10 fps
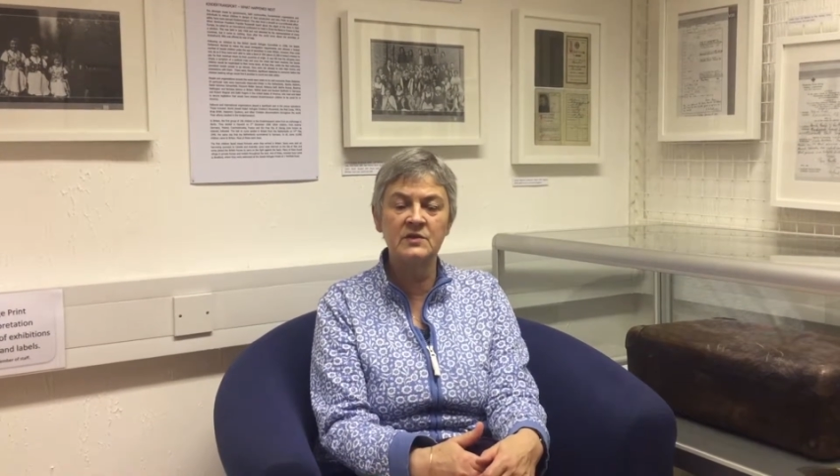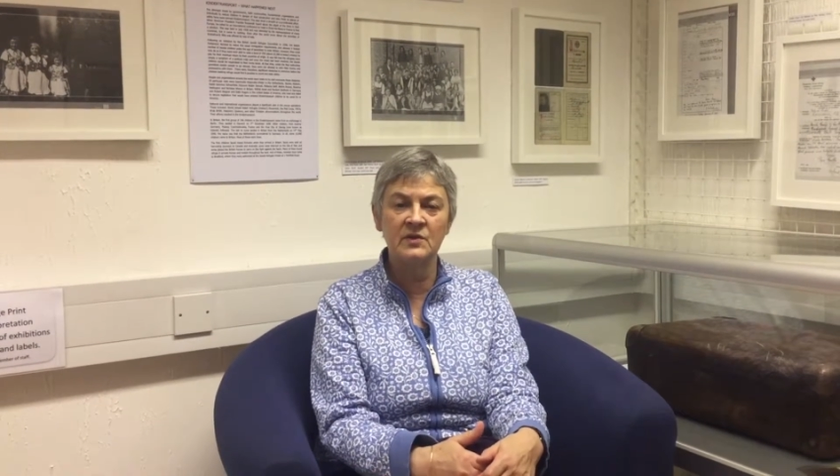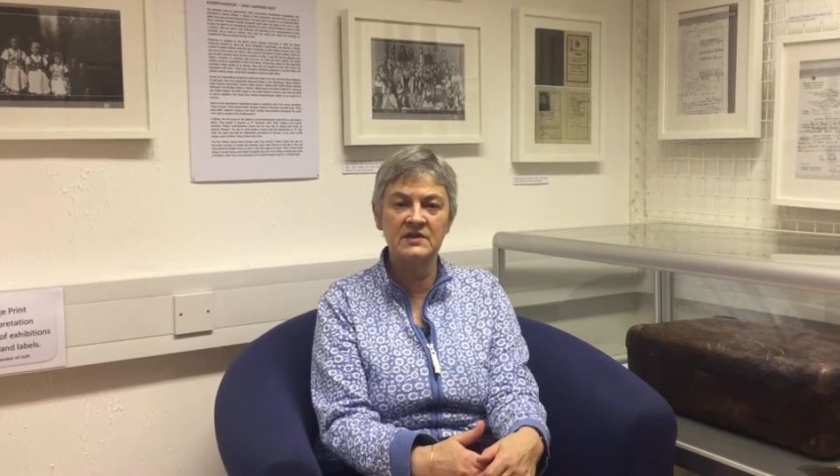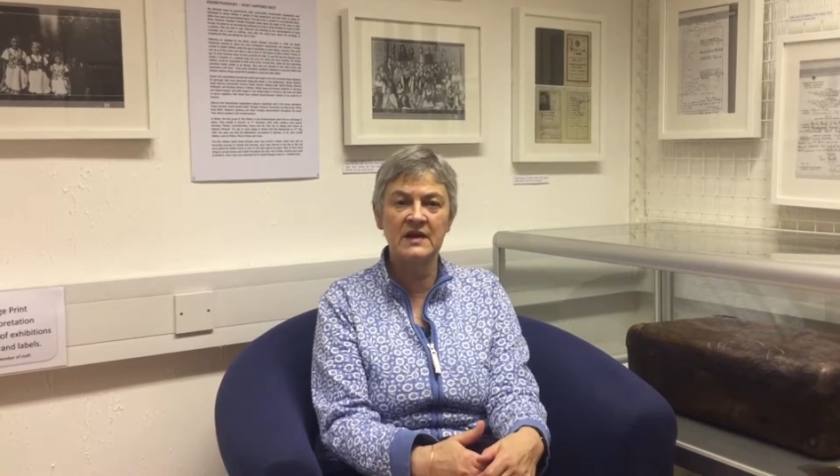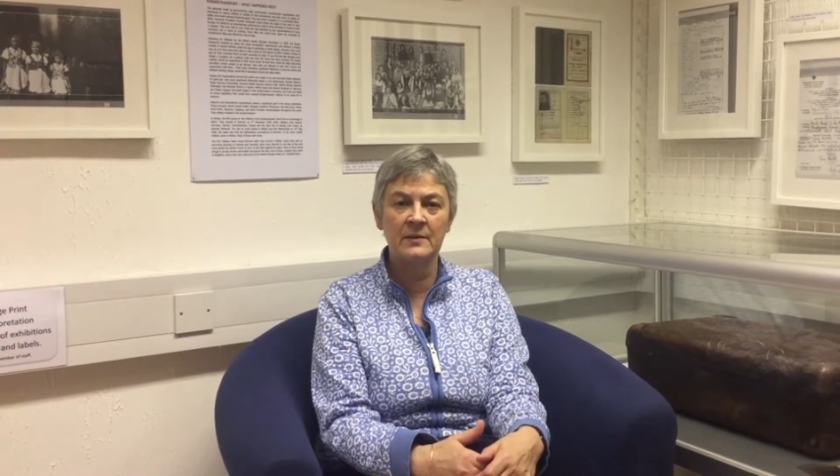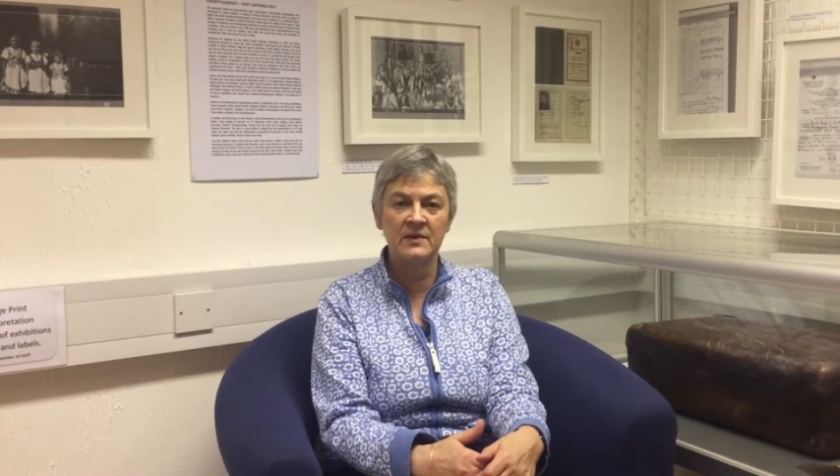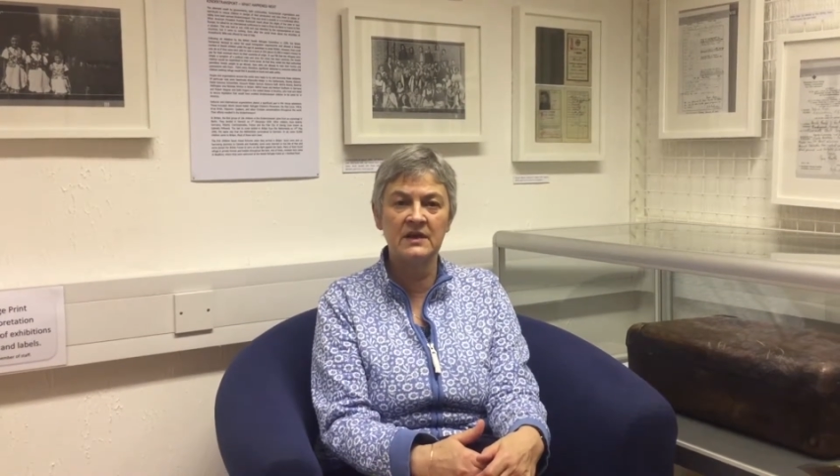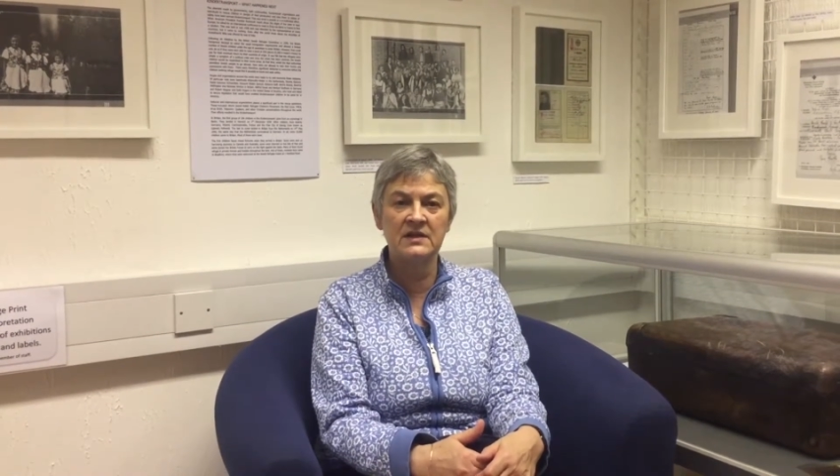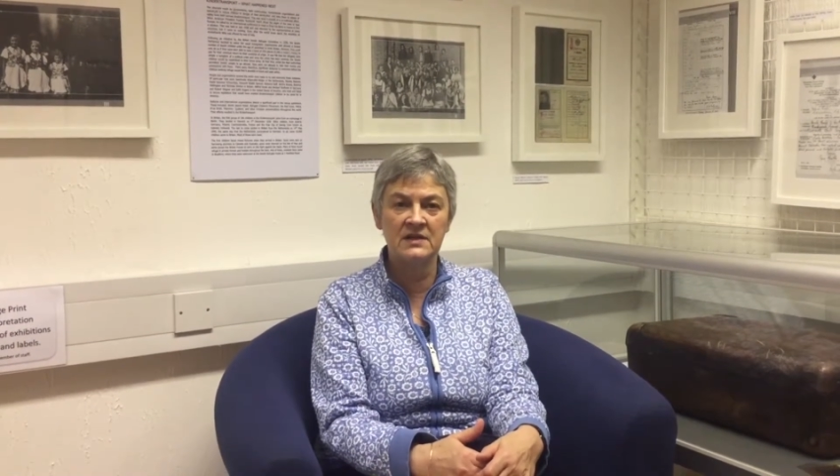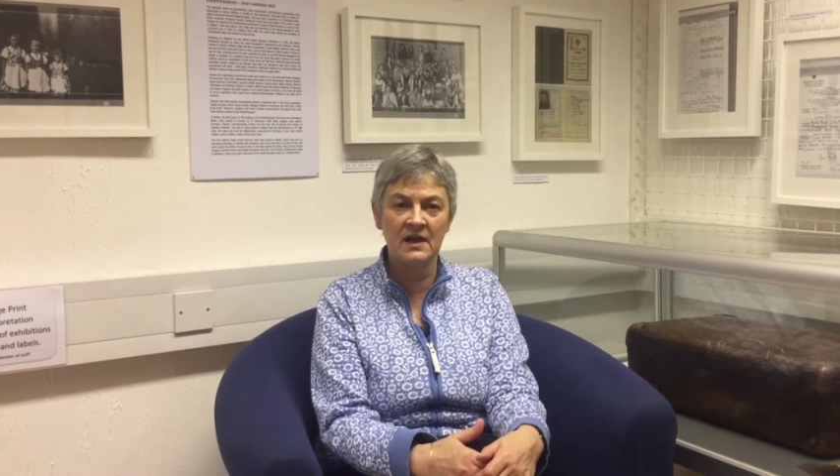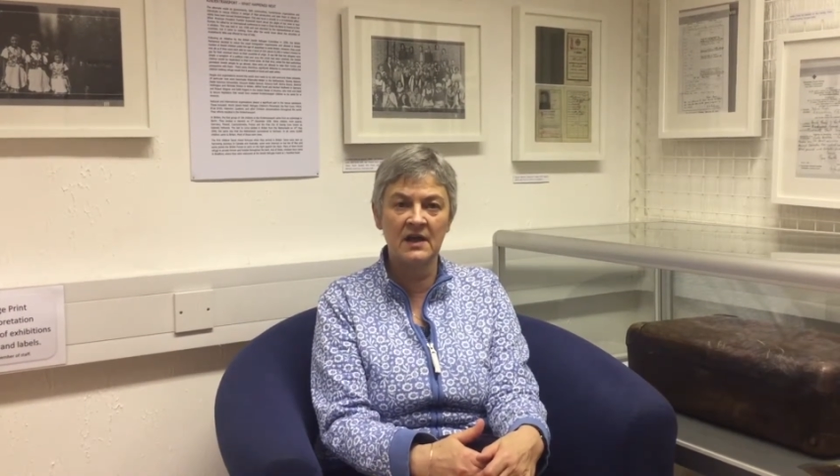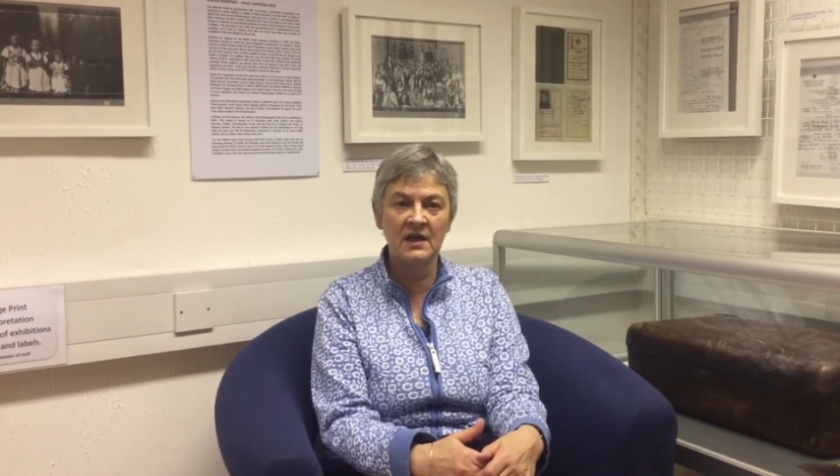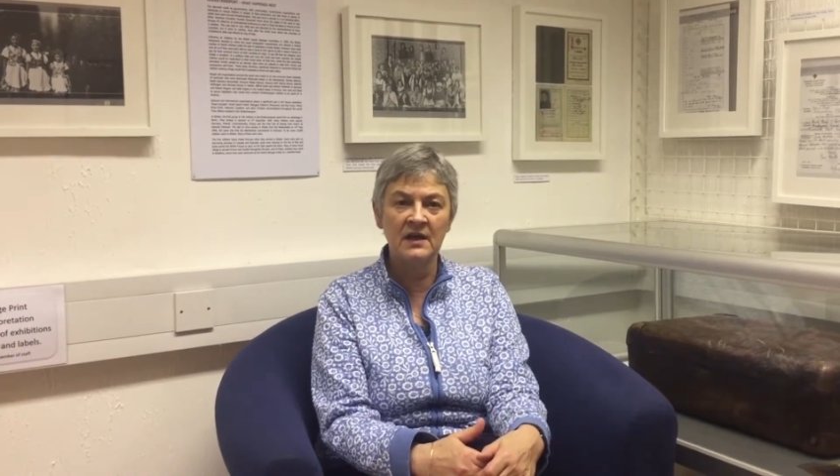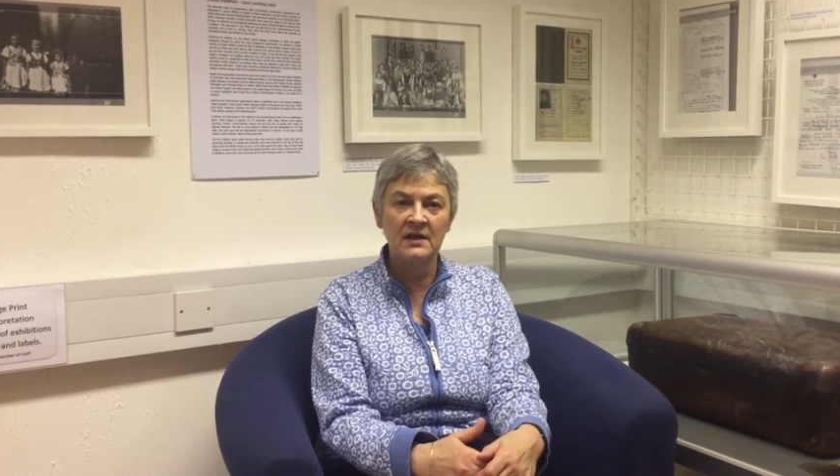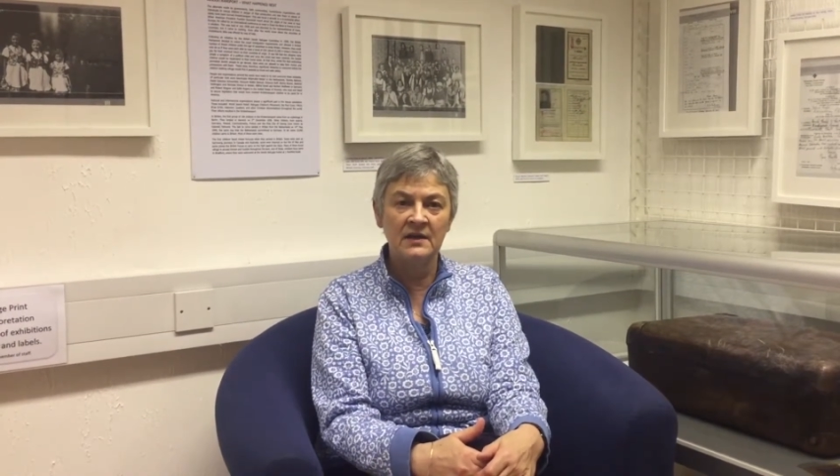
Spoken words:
to what's happening today.